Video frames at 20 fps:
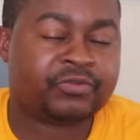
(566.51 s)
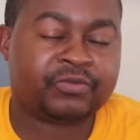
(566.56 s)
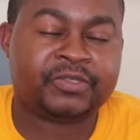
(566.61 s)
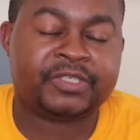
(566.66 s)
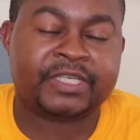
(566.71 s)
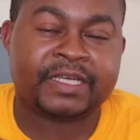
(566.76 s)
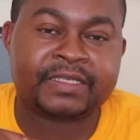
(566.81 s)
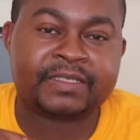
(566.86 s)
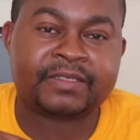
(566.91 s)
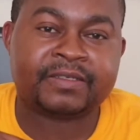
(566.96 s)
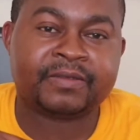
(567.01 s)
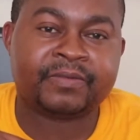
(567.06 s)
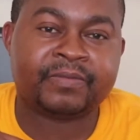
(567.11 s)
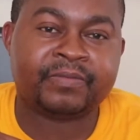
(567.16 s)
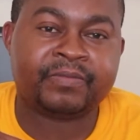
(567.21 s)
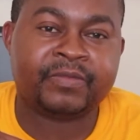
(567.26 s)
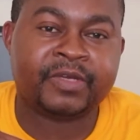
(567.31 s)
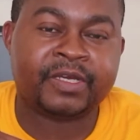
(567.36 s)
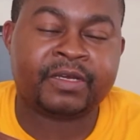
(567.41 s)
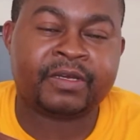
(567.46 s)
just
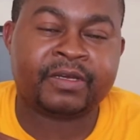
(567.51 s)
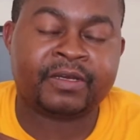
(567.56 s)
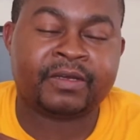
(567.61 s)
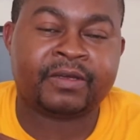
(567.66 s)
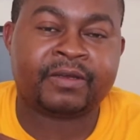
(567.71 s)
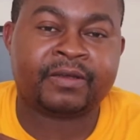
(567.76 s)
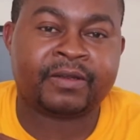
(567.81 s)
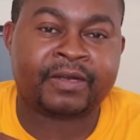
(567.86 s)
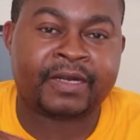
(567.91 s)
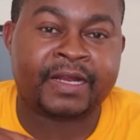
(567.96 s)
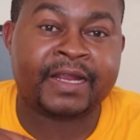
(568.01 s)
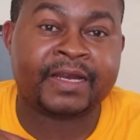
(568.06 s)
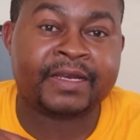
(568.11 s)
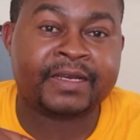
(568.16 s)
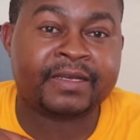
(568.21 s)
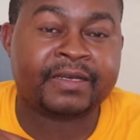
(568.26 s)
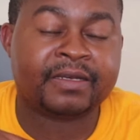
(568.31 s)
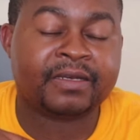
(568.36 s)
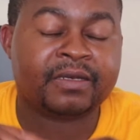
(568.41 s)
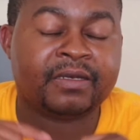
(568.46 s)

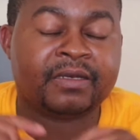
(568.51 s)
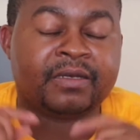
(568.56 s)
run